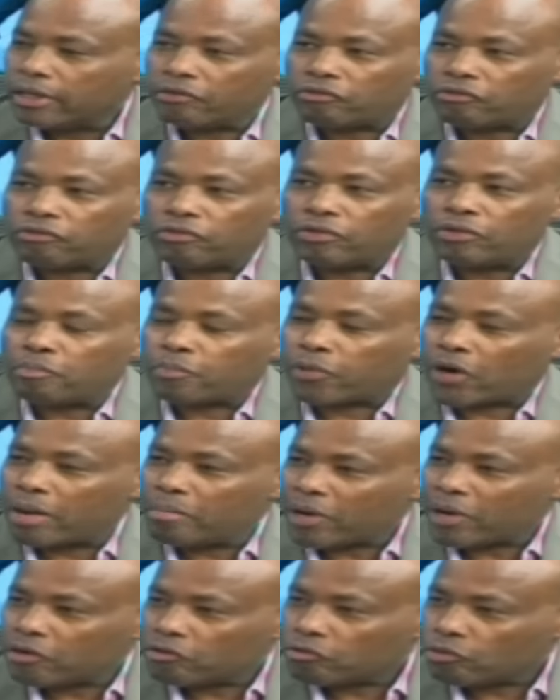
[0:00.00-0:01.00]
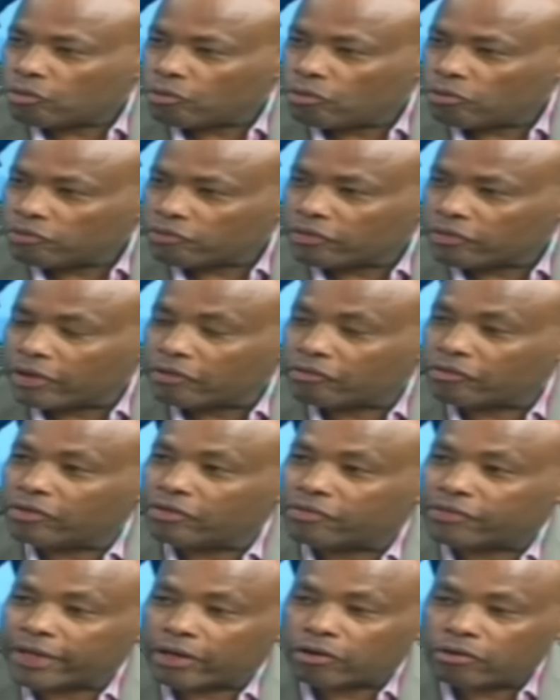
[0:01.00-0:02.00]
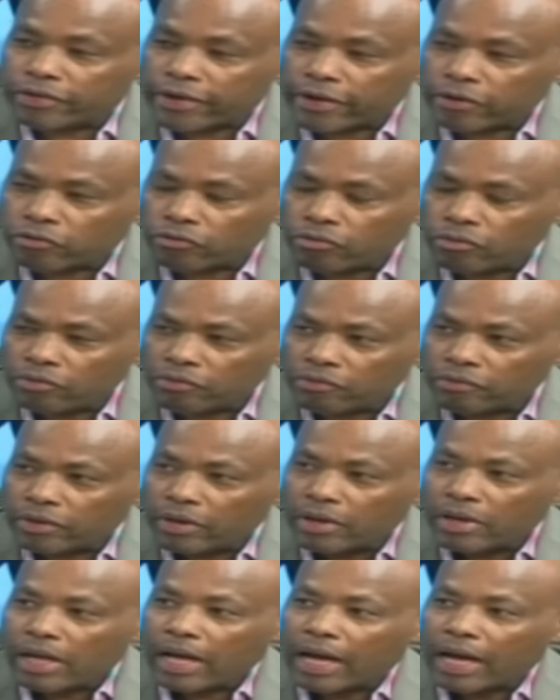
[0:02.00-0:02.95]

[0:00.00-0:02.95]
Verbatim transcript: it's in primary schools, it's in secondary schools,